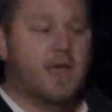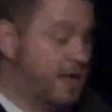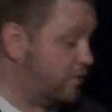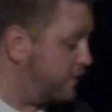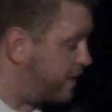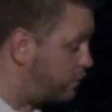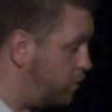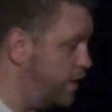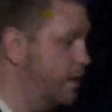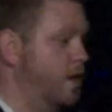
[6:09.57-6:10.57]
And so that's
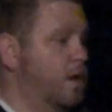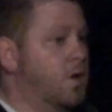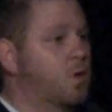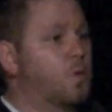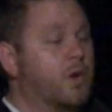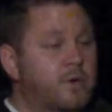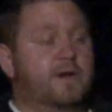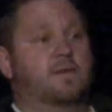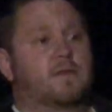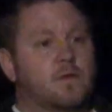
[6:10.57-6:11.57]
what we're
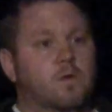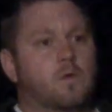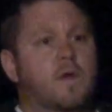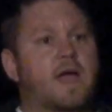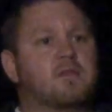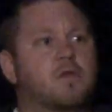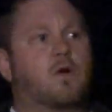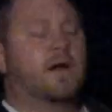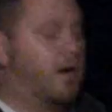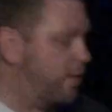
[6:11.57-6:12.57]
going to do. And
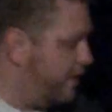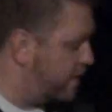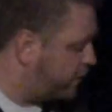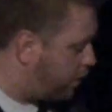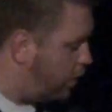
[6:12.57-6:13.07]
so it is our